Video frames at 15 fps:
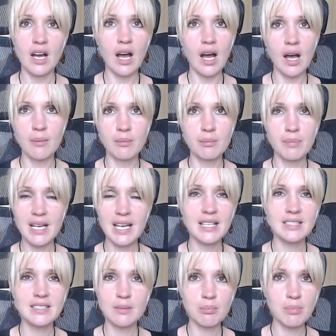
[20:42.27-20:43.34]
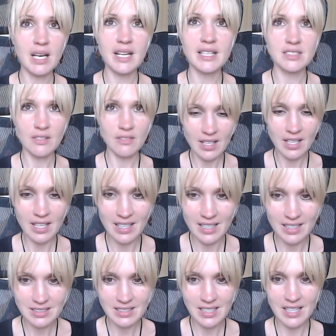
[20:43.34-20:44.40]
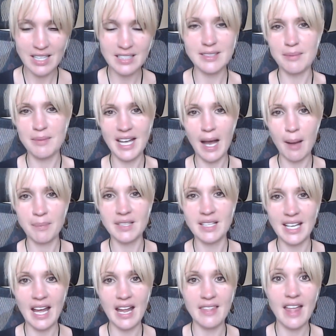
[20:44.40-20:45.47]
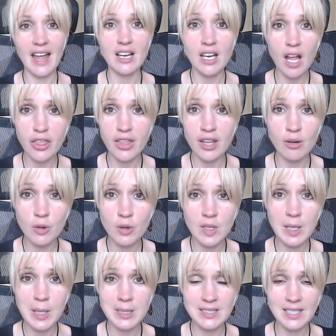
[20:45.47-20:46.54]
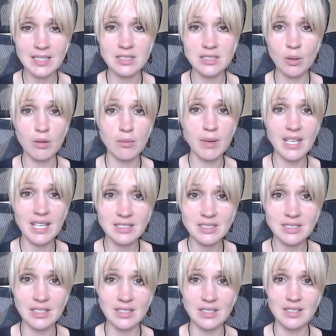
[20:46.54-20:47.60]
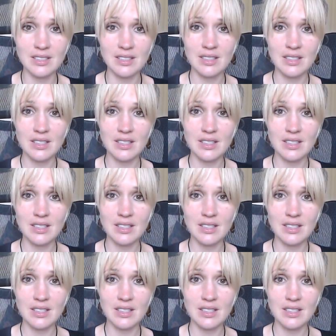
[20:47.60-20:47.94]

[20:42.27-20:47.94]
um, billions and billions of years, and then something happened again, that nothing wouldn't exist. So, it'd be instant.